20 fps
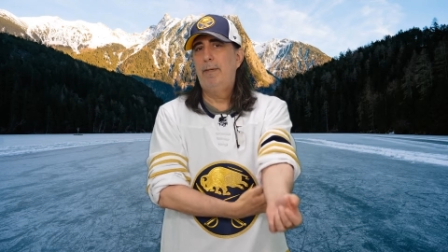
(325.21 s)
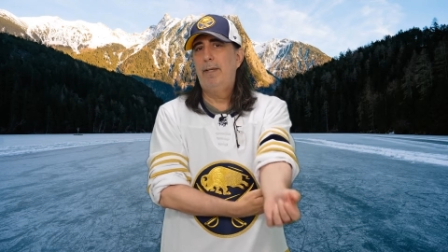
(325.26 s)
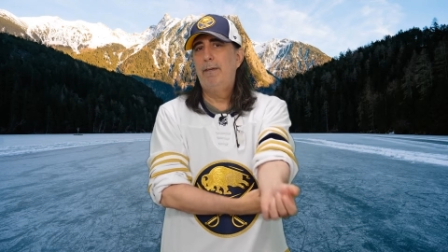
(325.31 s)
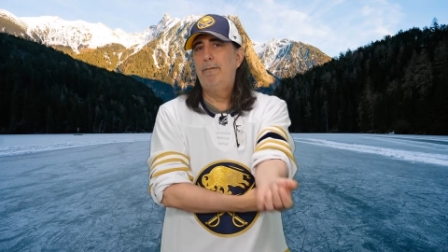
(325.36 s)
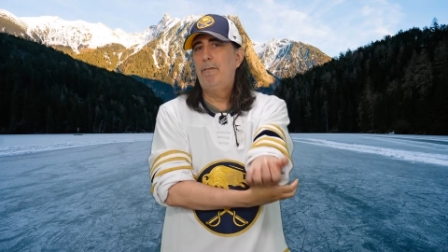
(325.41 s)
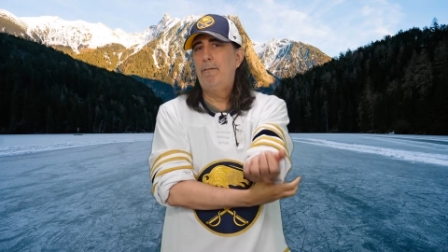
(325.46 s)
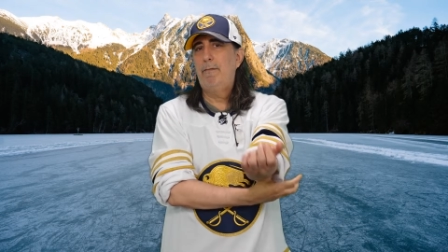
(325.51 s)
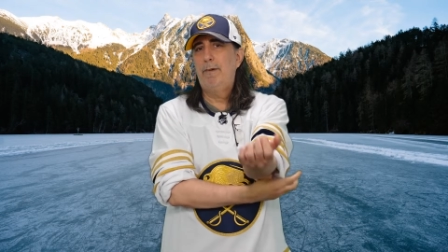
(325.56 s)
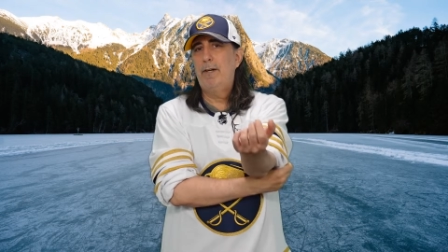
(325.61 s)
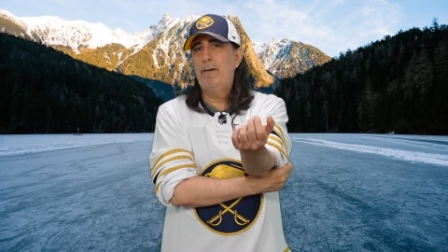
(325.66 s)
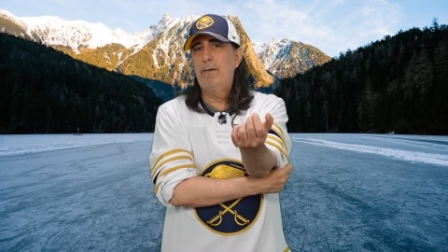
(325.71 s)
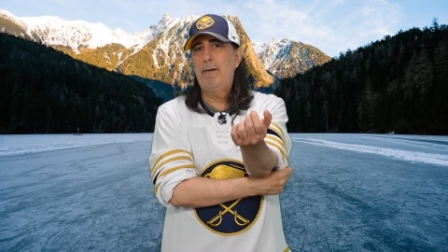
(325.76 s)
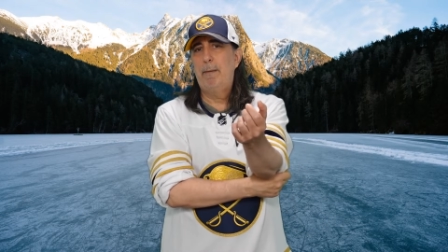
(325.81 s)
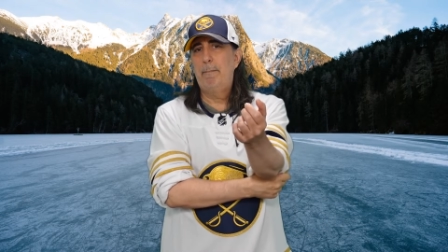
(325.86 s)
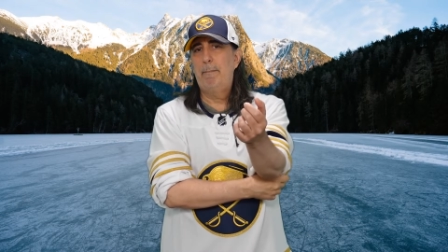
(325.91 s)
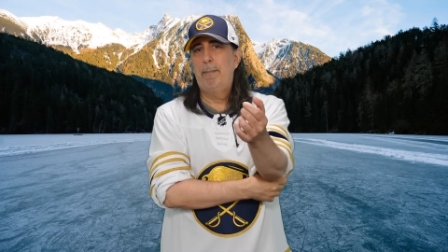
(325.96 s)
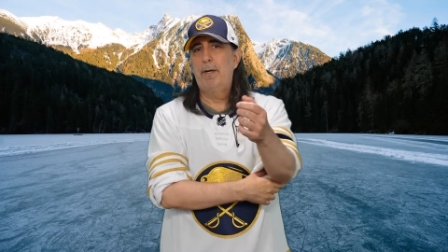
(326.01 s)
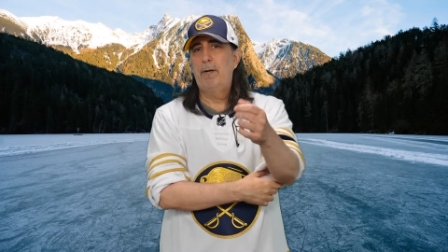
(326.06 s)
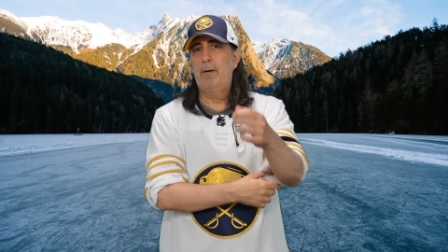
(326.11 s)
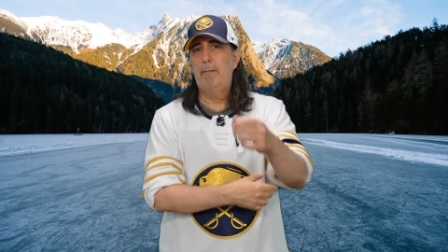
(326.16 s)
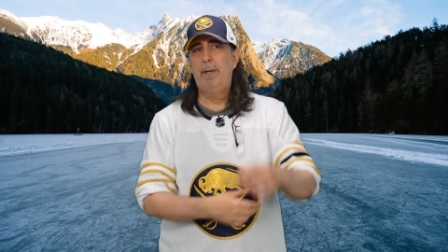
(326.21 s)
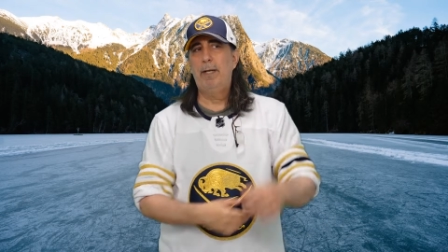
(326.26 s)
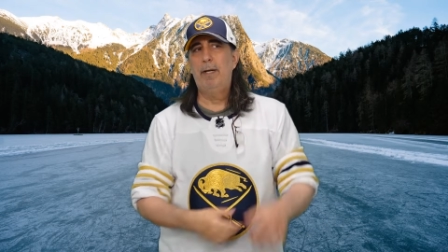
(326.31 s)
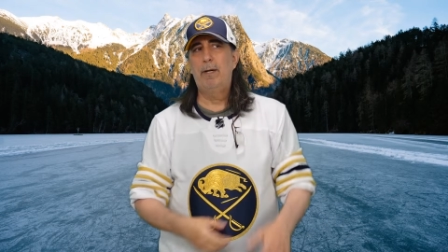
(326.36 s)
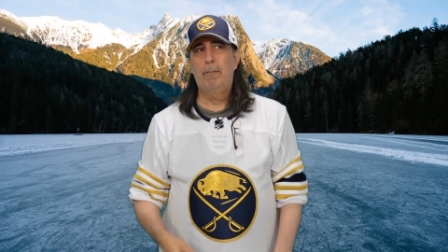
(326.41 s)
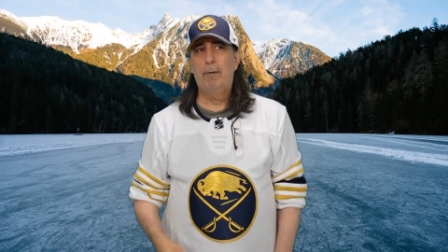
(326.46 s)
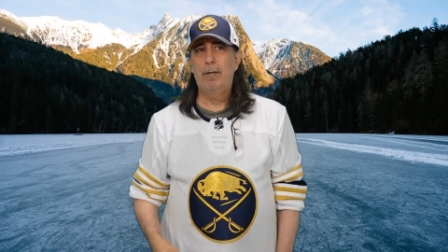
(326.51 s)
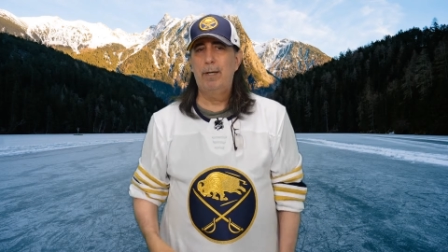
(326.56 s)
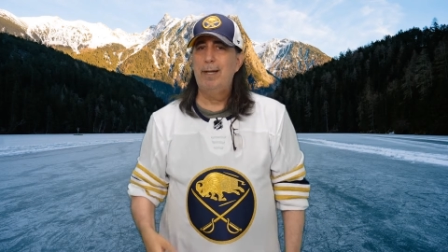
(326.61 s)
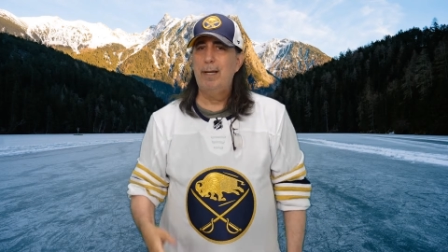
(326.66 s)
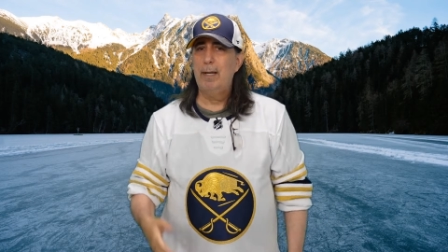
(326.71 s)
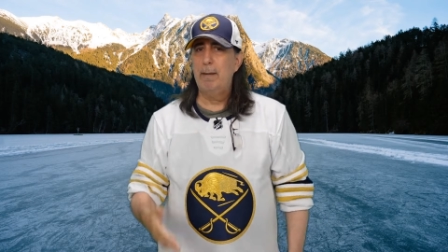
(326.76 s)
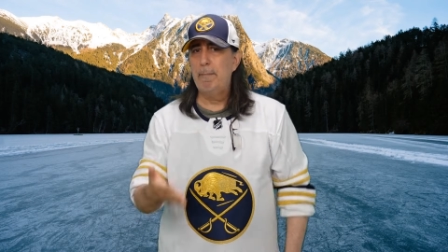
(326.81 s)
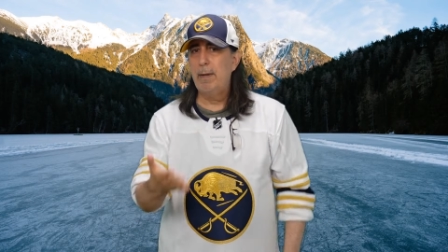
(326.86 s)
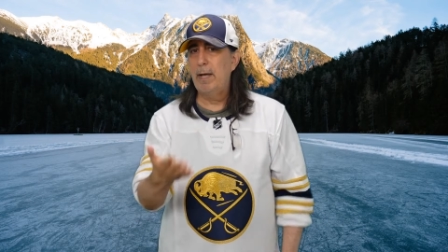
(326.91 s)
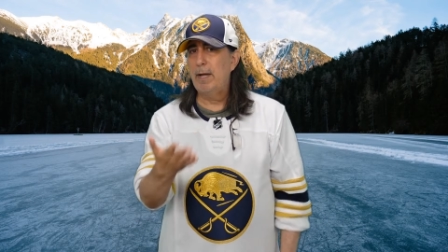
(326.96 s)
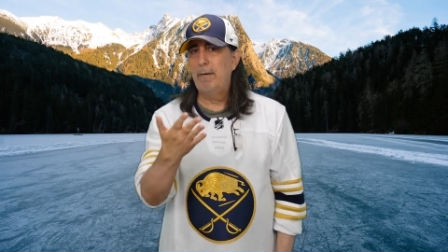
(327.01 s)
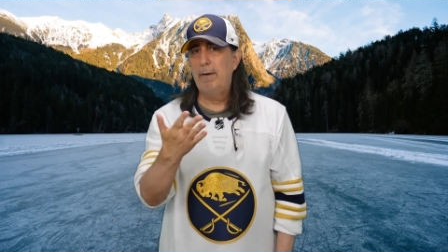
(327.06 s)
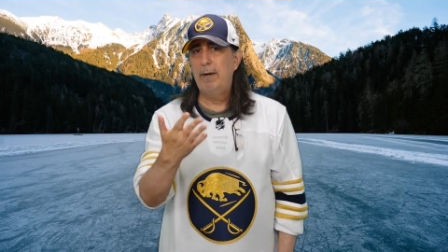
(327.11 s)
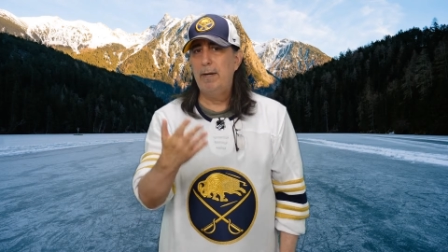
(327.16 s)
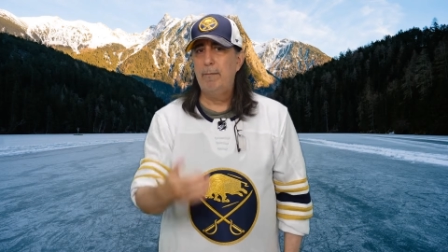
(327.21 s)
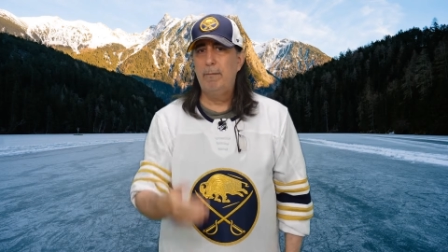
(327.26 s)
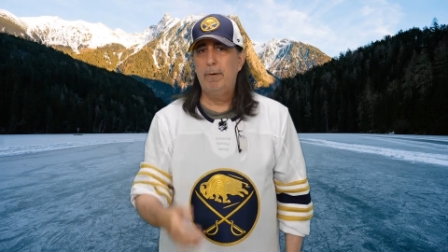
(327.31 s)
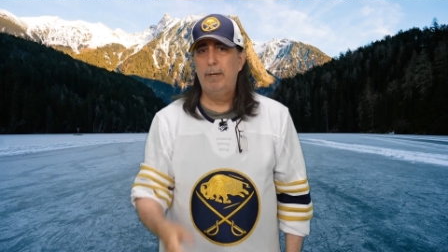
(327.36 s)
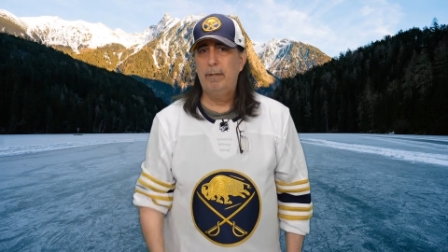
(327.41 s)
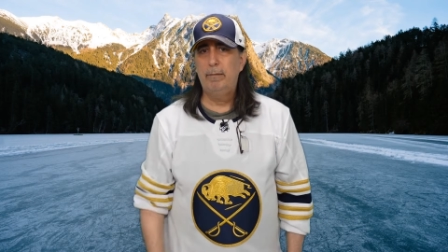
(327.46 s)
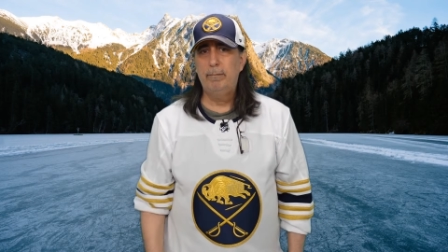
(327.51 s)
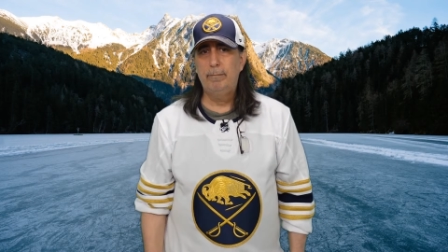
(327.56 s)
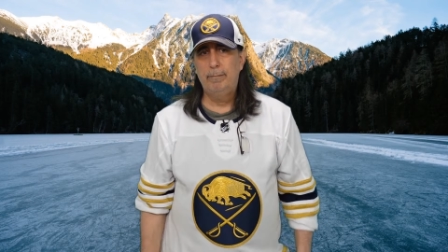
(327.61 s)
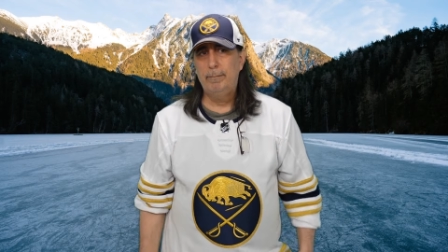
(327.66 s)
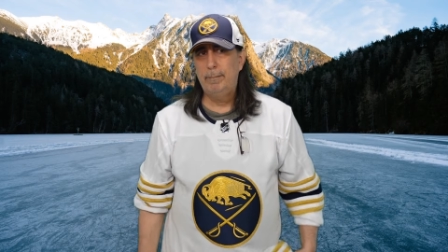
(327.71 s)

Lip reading: Even if we don't get bigger, meaner, we're going to get better anyway